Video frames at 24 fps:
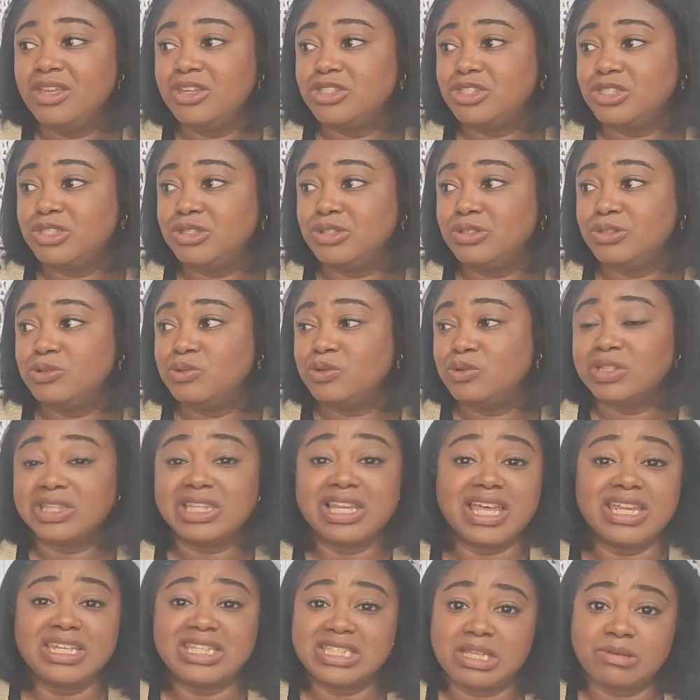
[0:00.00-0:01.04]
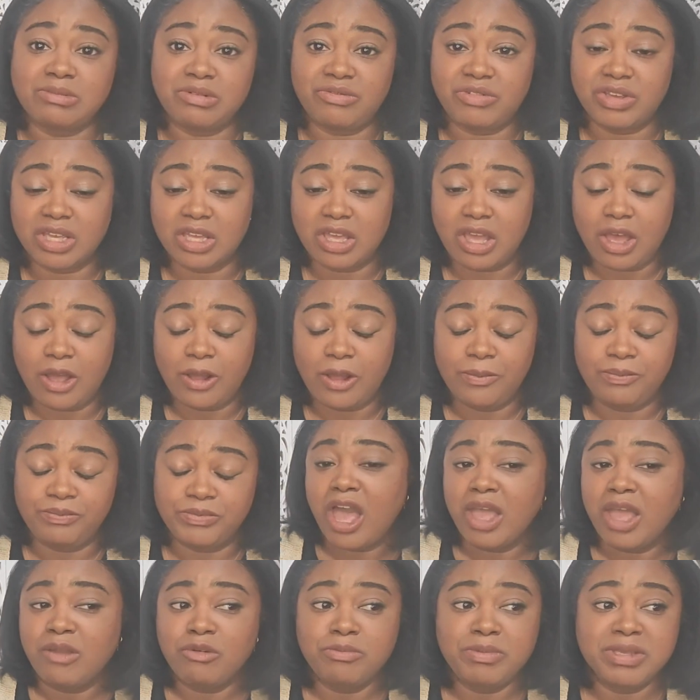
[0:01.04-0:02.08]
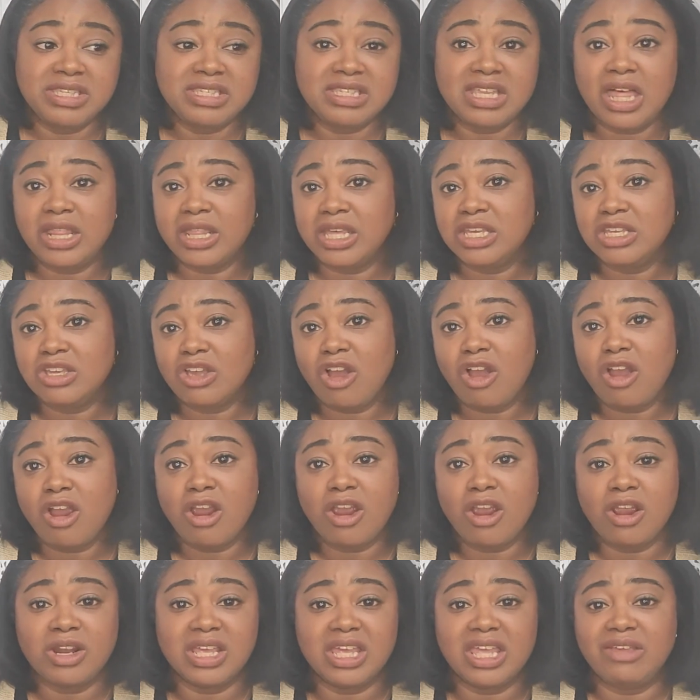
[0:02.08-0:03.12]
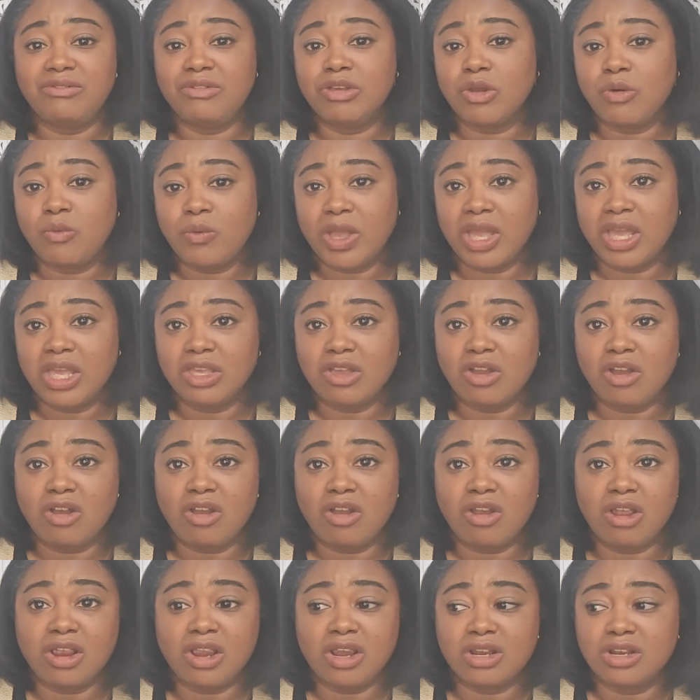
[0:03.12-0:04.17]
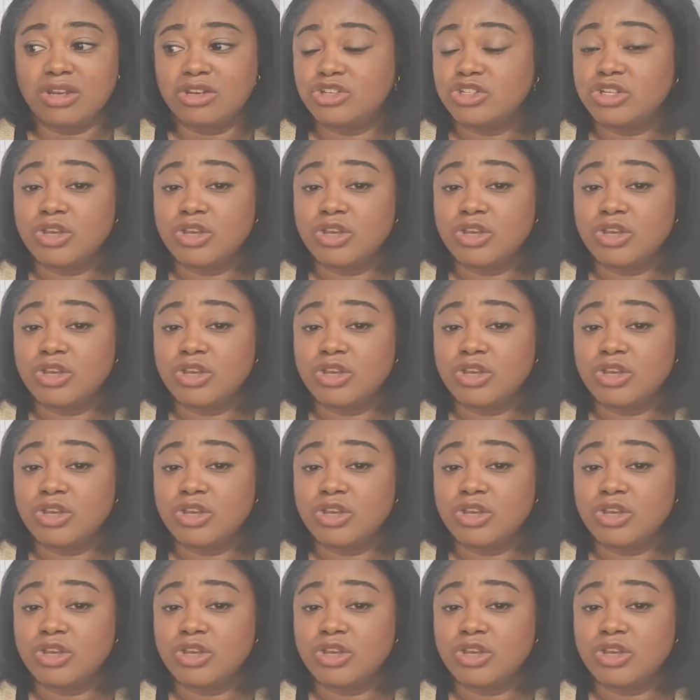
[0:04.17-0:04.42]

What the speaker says: to let some of it go. I will be selling yarn, giving away yarn,